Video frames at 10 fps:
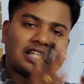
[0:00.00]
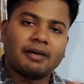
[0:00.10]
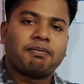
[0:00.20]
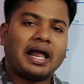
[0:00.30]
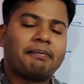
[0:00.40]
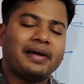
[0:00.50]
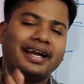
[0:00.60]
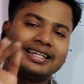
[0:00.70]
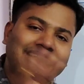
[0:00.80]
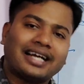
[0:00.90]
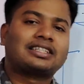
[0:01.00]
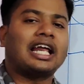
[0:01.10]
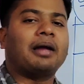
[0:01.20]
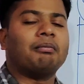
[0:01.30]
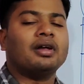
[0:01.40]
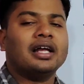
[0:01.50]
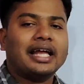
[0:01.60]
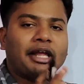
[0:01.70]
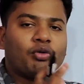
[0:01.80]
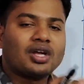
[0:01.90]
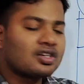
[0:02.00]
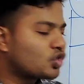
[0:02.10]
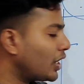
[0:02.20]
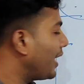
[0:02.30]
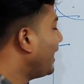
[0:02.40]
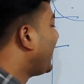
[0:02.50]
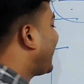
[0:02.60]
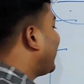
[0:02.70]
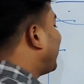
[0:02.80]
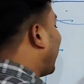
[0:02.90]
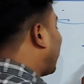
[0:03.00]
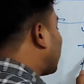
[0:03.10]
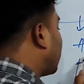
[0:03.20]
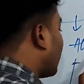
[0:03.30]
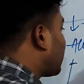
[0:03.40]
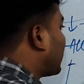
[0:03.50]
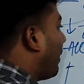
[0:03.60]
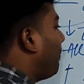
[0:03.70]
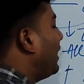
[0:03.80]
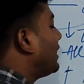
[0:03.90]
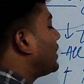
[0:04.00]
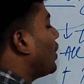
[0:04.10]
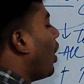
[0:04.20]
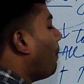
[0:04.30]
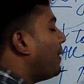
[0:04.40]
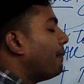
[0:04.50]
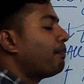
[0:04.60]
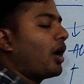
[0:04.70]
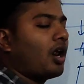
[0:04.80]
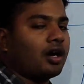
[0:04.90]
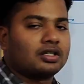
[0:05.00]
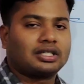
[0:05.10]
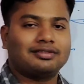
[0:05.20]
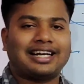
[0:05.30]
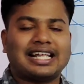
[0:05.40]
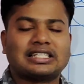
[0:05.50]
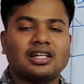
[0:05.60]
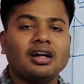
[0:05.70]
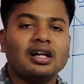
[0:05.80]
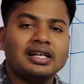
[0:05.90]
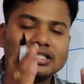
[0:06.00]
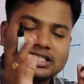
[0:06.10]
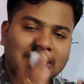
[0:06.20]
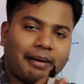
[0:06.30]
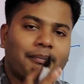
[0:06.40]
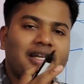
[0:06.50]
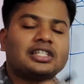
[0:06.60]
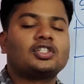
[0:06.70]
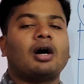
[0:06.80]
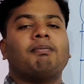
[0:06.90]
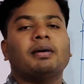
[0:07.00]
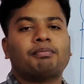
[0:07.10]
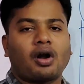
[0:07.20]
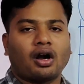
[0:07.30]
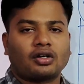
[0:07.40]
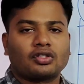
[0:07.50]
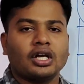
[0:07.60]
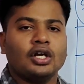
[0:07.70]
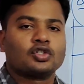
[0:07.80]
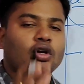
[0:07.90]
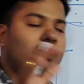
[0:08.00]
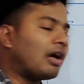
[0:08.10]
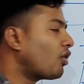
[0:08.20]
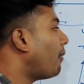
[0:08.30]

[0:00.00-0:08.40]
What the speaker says: shelf life, in that time you can say that is the stability of a product. That is the stability of a product. So now